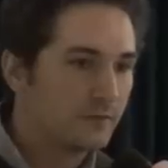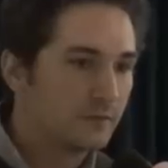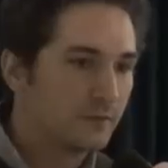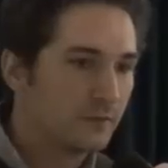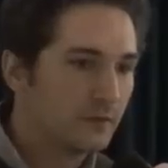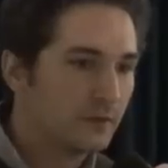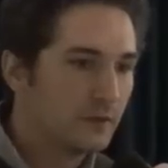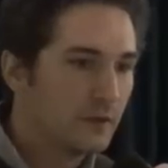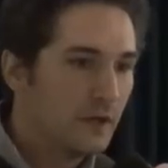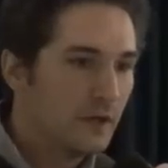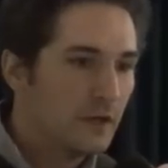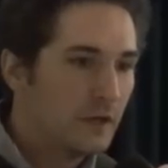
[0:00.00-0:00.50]

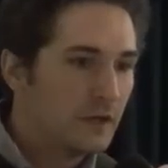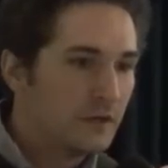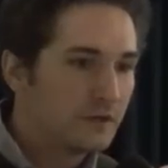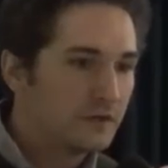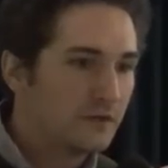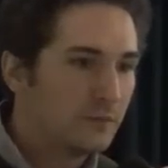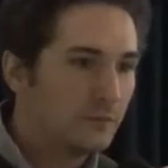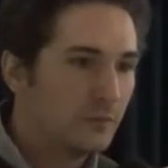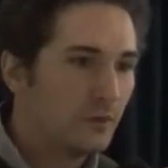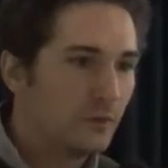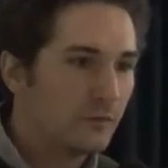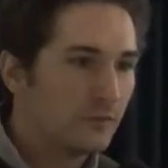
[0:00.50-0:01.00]
people
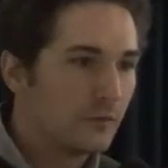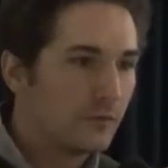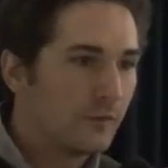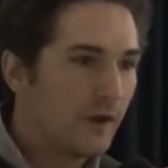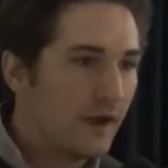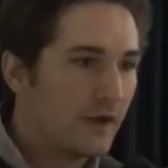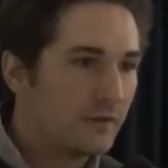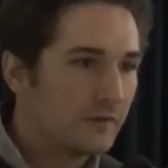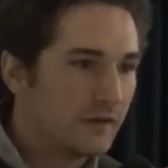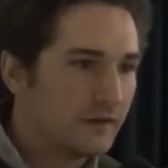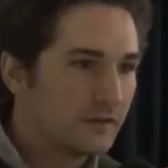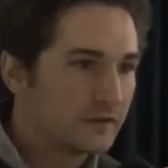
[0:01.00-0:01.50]
to move
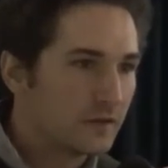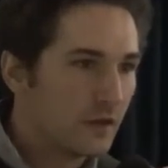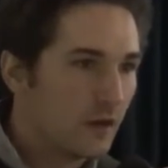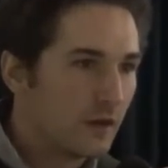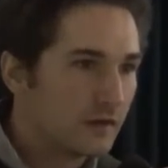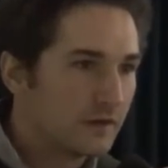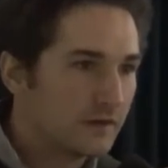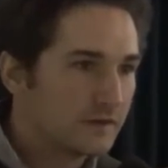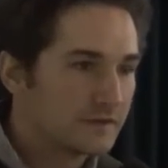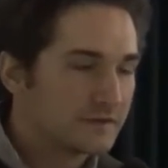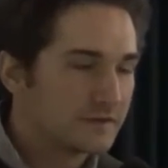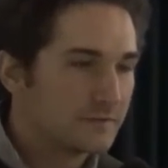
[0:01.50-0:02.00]
around and
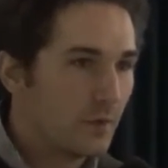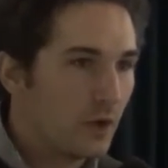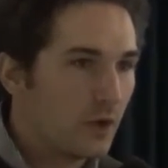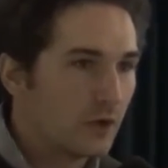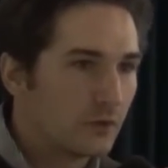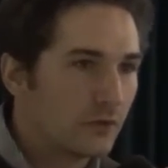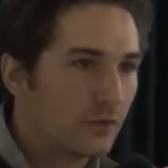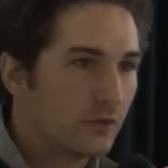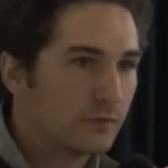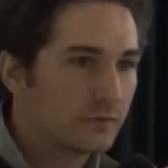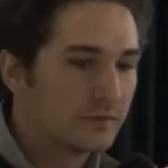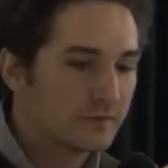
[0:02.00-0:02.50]
talk in
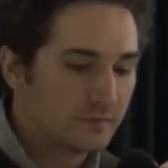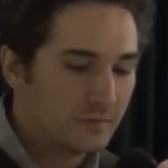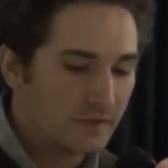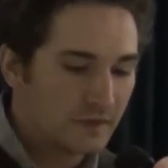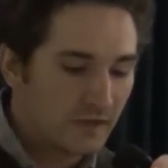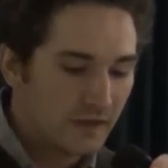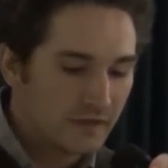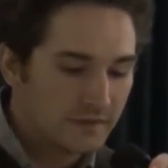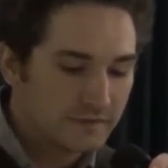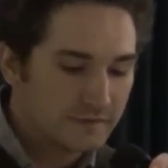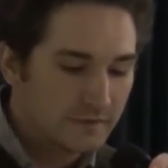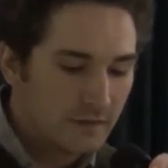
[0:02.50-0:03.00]
small groups,
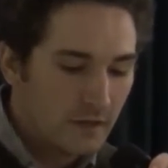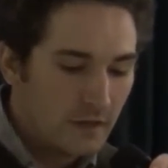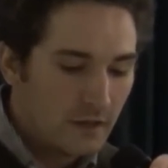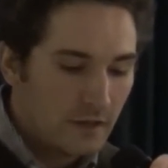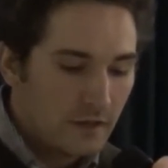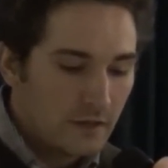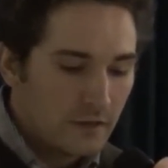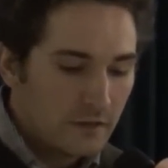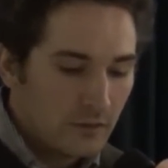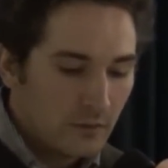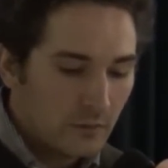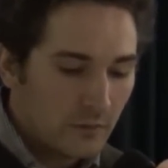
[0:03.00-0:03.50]
because
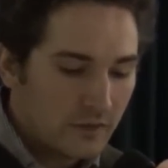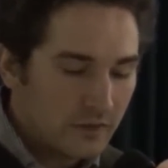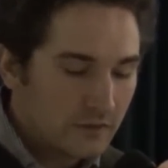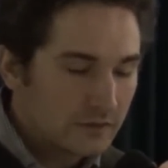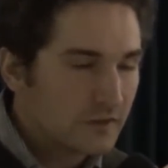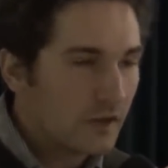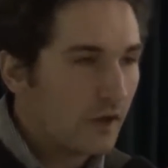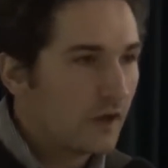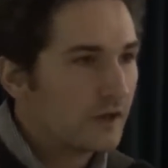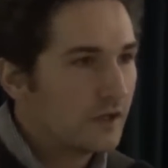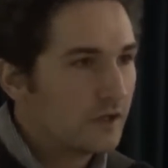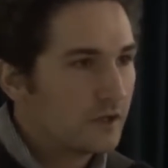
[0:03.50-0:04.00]
when you're
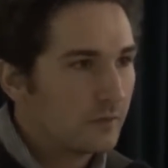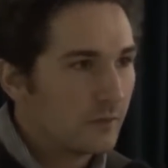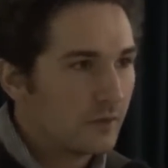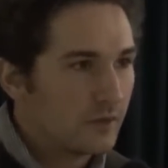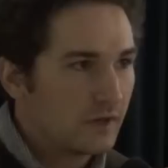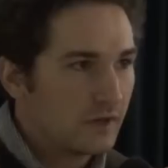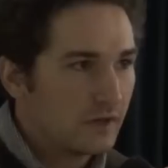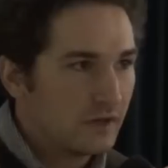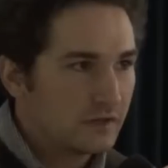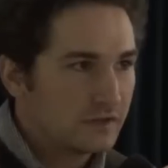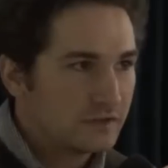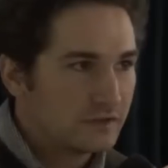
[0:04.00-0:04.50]
talking about
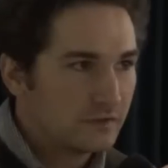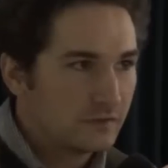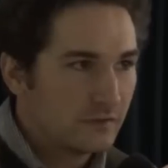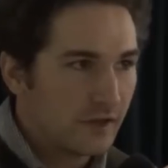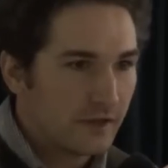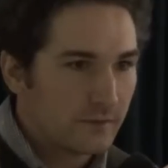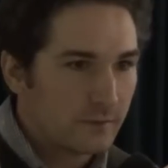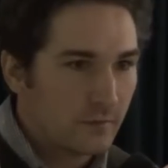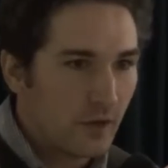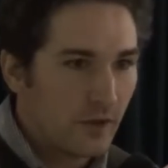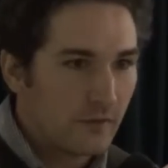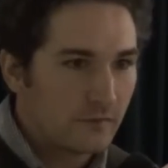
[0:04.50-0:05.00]
an issue
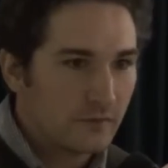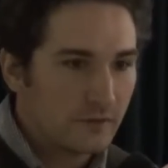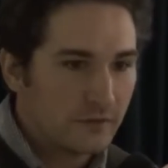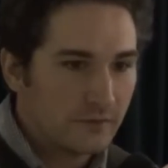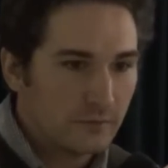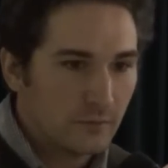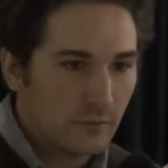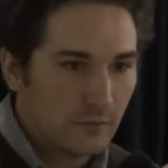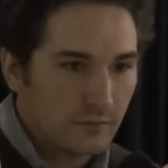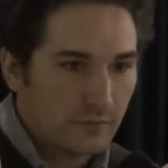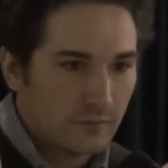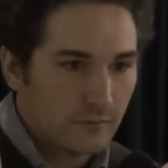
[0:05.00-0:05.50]
like poverty,
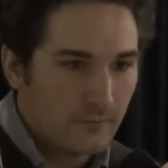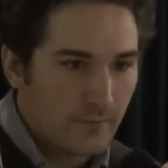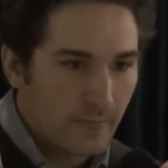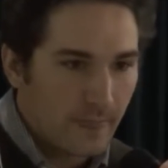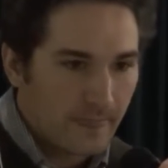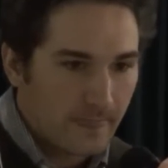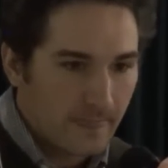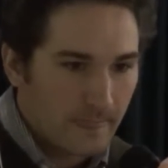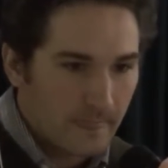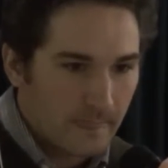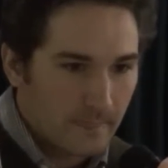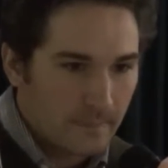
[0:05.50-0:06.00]

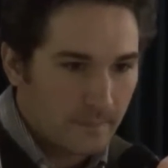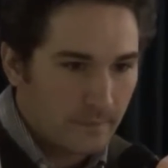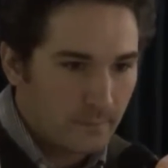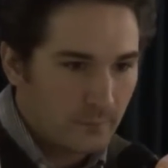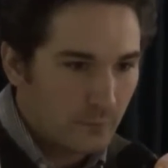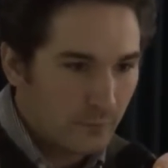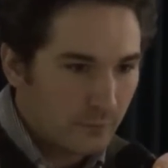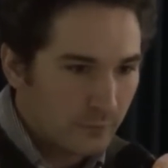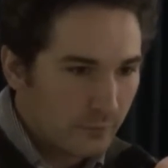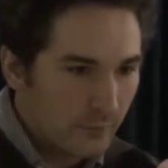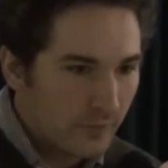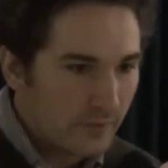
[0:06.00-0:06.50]

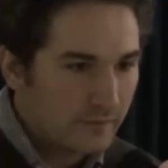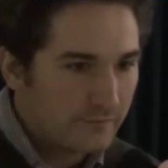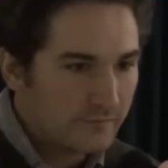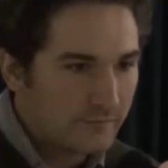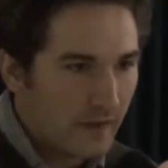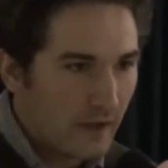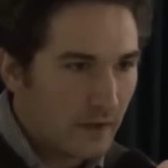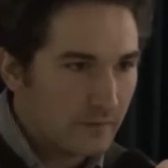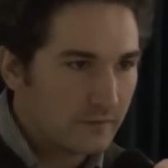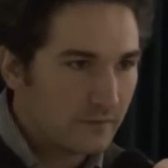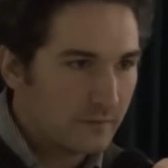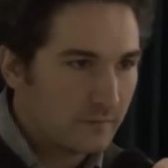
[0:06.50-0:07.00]
we really
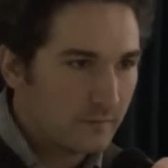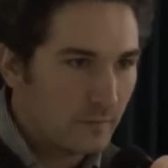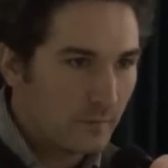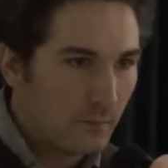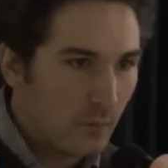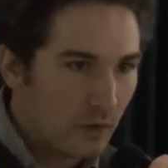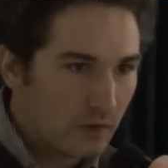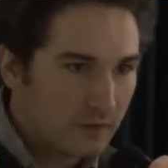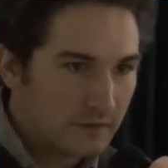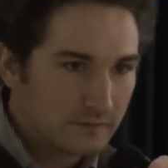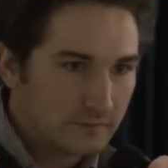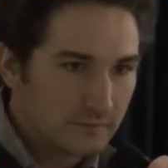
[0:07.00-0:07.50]
found that the
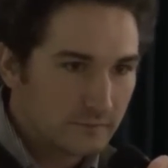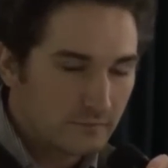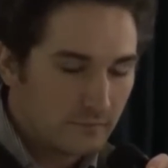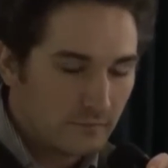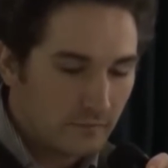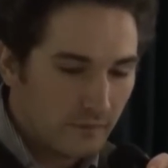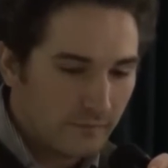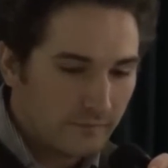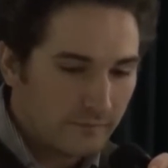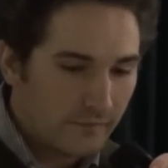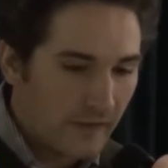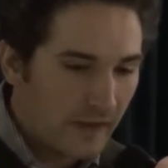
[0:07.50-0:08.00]
more
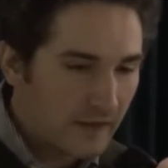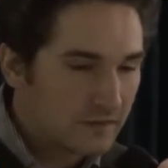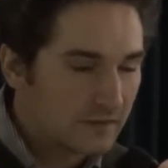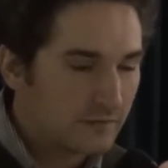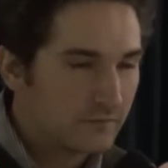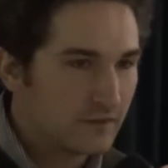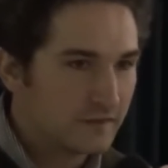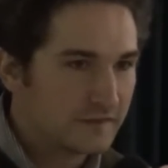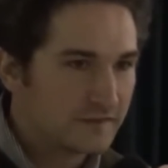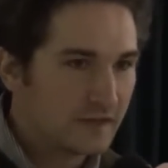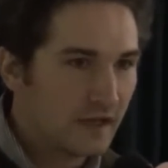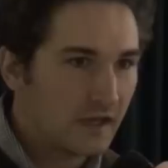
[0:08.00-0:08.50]

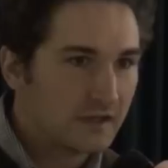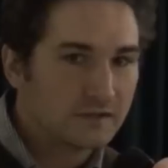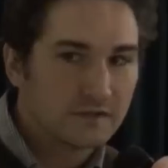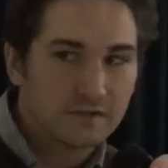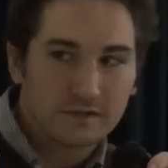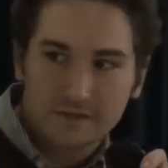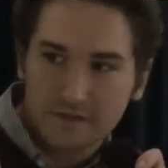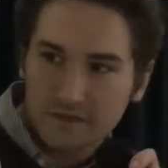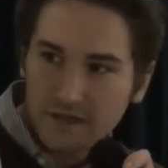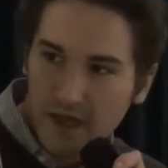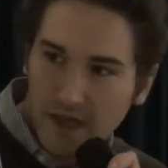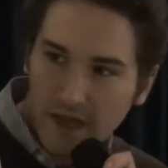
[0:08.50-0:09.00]
effective
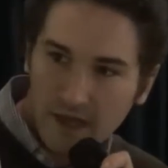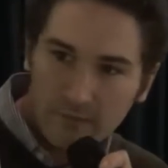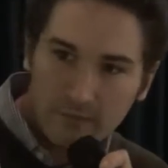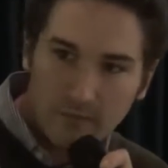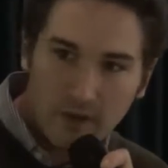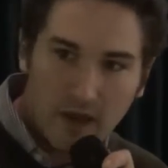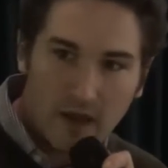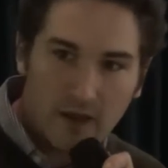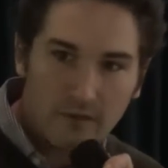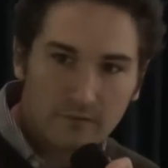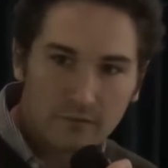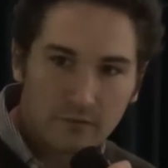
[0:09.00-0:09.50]
discussions came
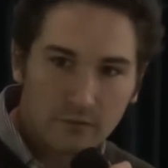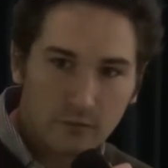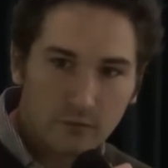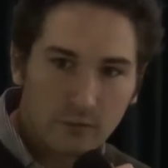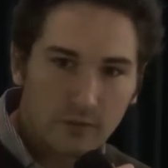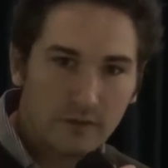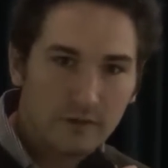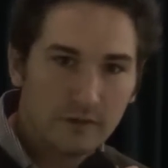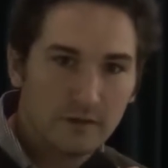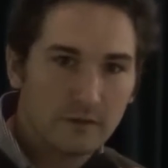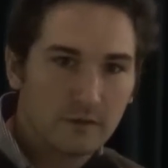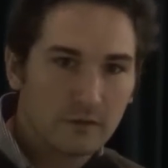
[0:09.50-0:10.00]
after
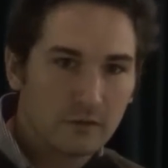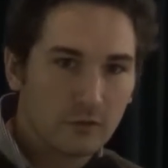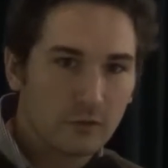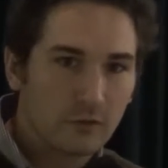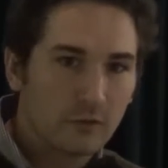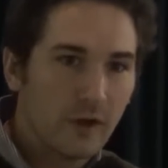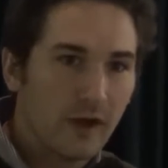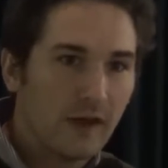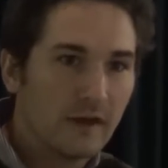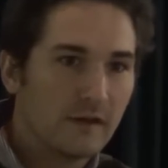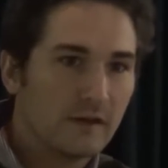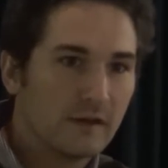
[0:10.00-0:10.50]
we
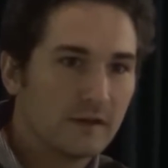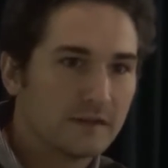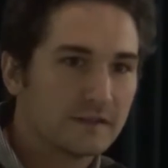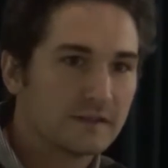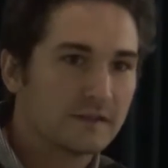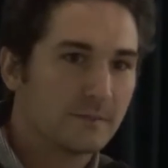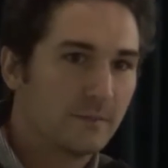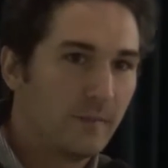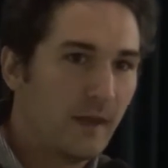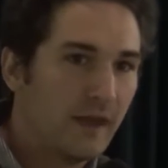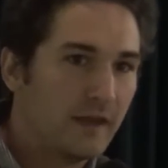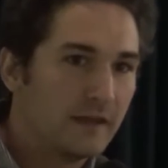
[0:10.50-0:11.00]
created a
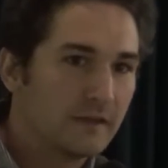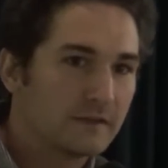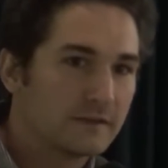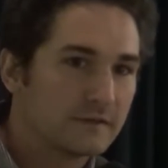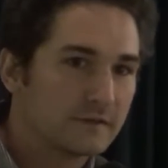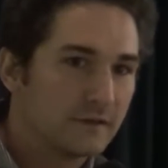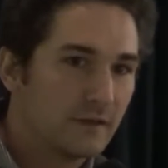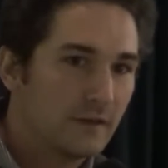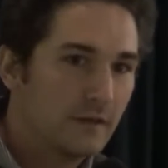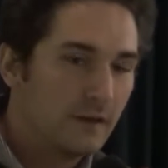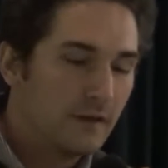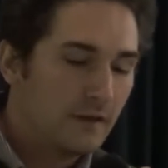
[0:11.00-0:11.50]

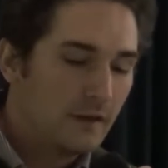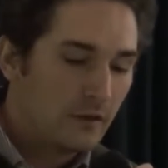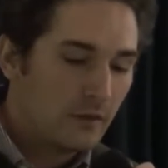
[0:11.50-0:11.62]
space